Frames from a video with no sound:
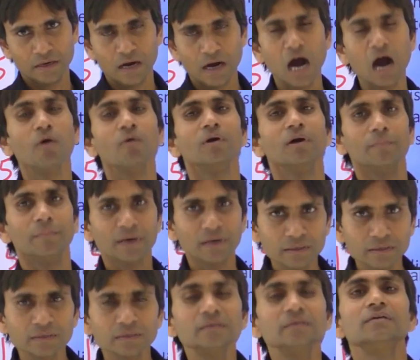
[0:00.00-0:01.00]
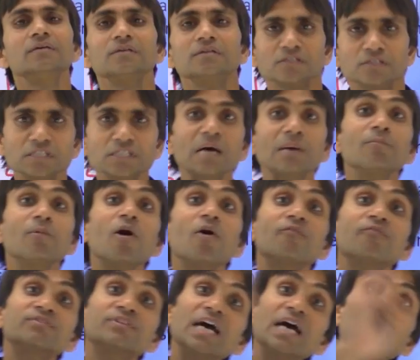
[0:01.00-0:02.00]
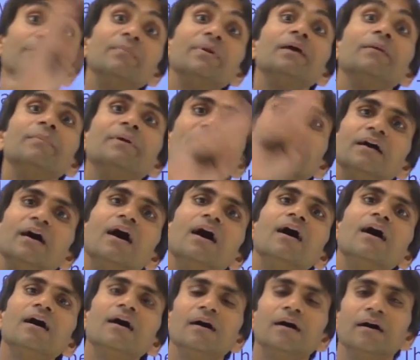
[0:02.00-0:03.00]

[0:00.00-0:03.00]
However, some of them may be the